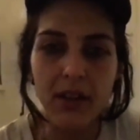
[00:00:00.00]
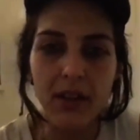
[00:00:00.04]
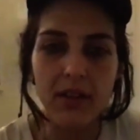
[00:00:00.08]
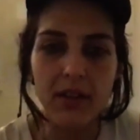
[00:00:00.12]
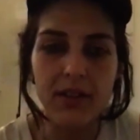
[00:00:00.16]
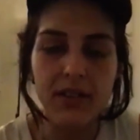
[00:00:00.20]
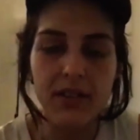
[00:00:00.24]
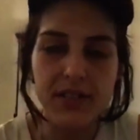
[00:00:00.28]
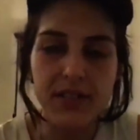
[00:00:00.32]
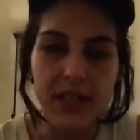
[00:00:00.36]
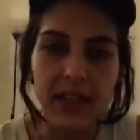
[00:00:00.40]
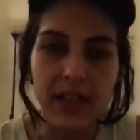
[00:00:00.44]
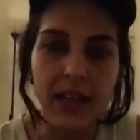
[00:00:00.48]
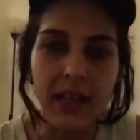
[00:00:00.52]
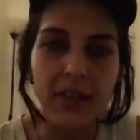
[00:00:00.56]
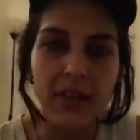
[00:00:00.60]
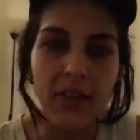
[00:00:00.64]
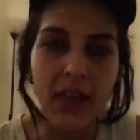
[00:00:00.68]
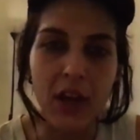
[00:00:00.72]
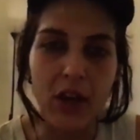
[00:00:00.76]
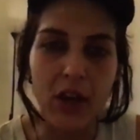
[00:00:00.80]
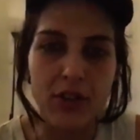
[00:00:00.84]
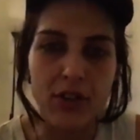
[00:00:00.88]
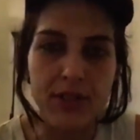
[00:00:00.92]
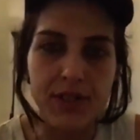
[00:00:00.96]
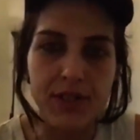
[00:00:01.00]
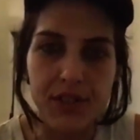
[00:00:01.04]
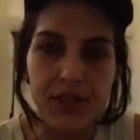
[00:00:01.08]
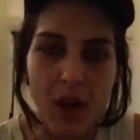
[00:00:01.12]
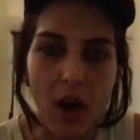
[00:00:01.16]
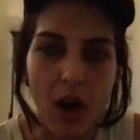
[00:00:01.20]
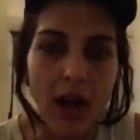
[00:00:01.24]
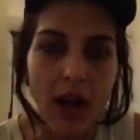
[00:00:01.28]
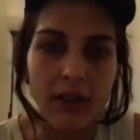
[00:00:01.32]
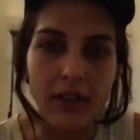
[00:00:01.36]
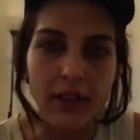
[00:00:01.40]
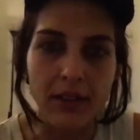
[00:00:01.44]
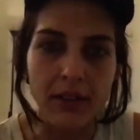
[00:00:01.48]
Sitting there
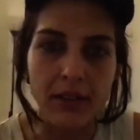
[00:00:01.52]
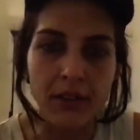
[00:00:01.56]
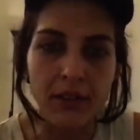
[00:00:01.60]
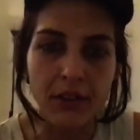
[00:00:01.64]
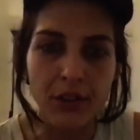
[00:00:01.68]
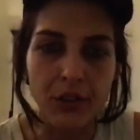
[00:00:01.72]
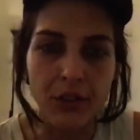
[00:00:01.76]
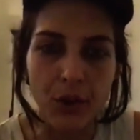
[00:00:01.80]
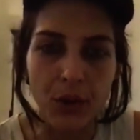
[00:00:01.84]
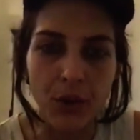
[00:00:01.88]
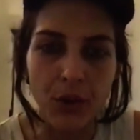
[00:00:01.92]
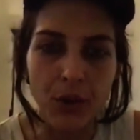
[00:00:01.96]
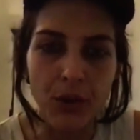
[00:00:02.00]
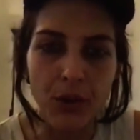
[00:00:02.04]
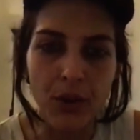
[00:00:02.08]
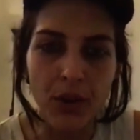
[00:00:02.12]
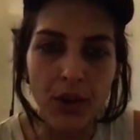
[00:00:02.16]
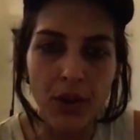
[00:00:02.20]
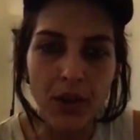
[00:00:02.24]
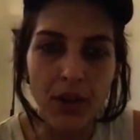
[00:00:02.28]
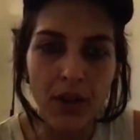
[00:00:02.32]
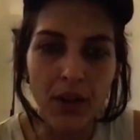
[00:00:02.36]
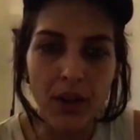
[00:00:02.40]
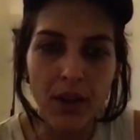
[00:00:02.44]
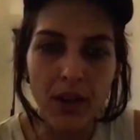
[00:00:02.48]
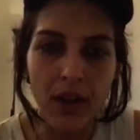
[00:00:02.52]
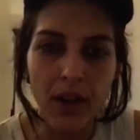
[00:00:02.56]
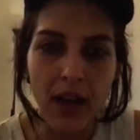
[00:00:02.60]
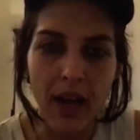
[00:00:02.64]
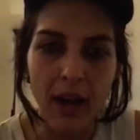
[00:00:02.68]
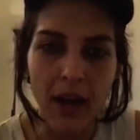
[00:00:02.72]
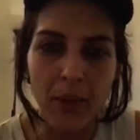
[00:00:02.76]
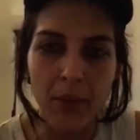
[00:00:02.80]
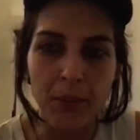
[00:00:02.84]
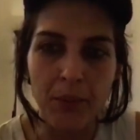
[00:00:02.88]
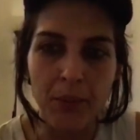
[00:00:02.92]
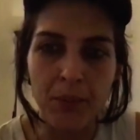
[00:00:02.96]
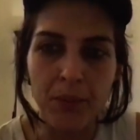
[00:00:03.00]
silent, you know,
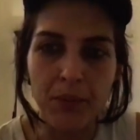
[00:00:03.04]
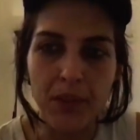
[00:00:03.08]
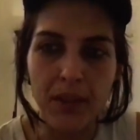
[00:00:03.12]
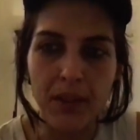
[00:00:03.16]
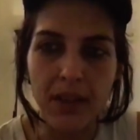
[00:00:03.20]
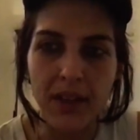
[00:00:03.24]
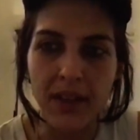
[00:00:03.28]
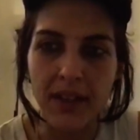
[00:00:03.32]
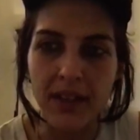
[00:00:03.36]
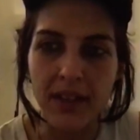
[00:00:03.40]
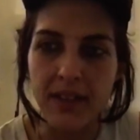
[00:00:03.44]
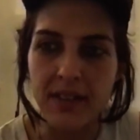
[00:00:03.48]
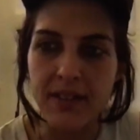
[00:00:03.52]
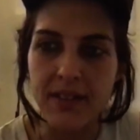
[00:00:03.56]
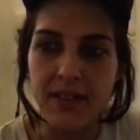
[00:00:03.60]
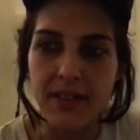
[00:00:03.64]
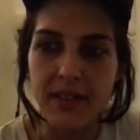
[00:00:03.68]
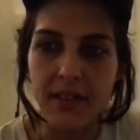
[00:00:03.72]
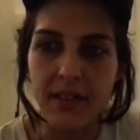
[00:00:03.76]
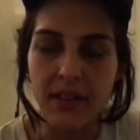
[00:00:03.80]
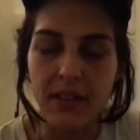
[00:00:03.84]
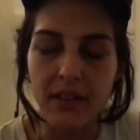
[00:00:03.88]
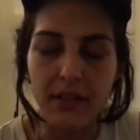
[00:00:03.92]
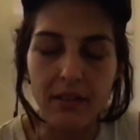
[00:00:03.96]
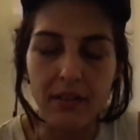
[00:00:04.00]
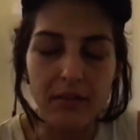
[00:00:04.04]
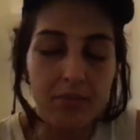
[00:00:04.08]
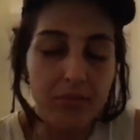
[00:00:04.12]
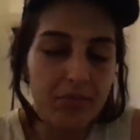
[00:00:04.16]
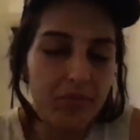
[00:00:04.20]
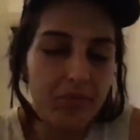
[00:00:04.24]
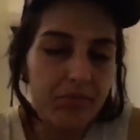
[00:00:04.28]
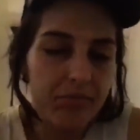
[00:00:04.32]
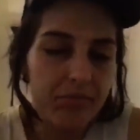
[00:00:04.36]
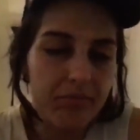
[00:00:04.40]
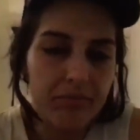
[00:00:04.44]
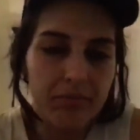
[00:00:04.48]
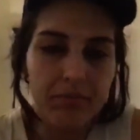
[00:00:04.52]
um, it is
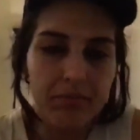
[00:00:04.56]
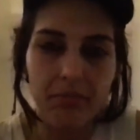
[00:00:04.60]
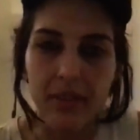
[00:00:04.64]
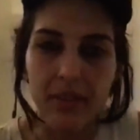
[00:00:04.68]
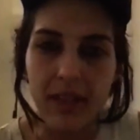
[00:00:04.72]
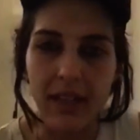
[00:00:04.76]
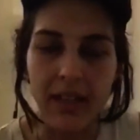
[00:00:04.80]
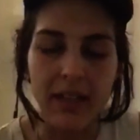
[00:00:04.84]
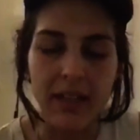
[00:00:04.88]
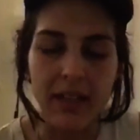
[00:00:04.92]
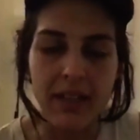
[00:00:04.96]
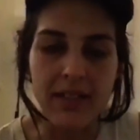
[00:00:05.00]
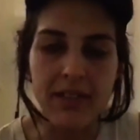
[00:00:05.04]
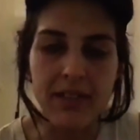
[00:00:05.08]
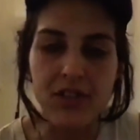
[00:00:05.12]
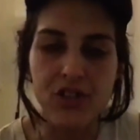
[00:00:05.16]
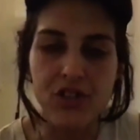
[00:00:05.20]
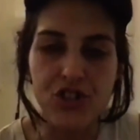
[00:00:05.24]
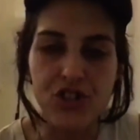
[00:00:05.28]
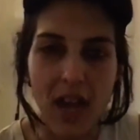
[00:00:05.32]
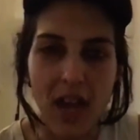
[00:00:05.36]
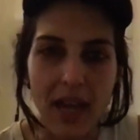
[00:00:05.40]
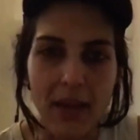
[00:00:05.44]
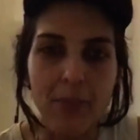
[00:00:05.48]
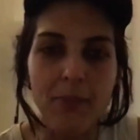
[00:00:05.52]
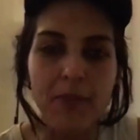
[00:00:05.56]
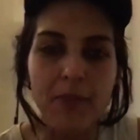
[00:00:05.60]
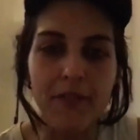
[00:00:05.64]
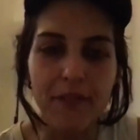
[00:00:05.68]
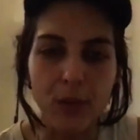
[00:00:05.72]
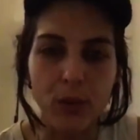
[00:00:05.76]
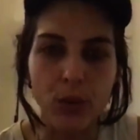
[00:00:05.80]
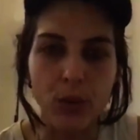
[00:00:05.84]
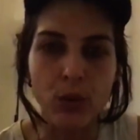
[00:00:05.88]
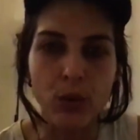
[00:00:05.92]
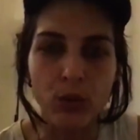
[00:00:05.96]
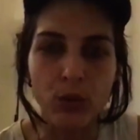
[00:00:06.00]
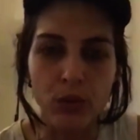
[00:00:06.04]
it is
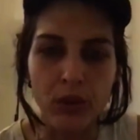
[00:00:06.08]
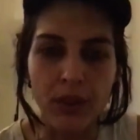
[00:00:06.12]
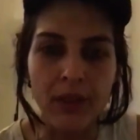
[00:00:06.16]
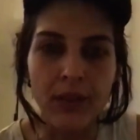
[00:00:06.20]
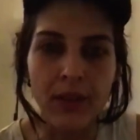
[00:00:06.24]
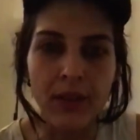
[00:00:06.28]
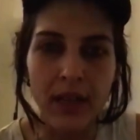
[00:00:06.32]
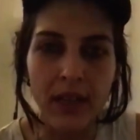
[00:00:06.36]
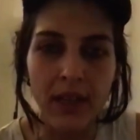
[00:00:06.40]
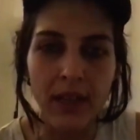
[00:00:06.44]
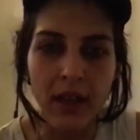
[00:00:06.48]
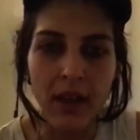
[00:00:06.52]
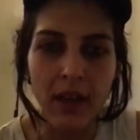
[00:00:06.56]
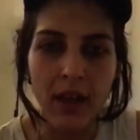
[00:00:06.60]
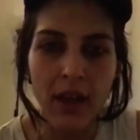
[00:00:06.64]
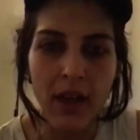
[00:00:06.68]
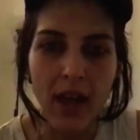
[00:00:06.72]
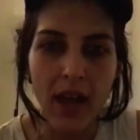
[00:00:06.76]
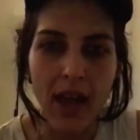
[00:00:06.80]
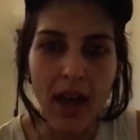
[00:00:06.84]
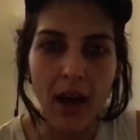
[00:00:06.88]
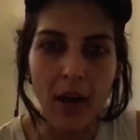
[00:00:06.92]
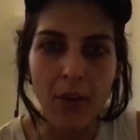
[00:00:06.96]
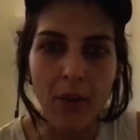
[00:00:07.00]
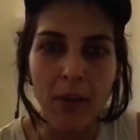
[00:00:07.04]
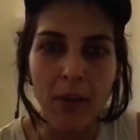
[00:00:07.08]
shameful, really, um,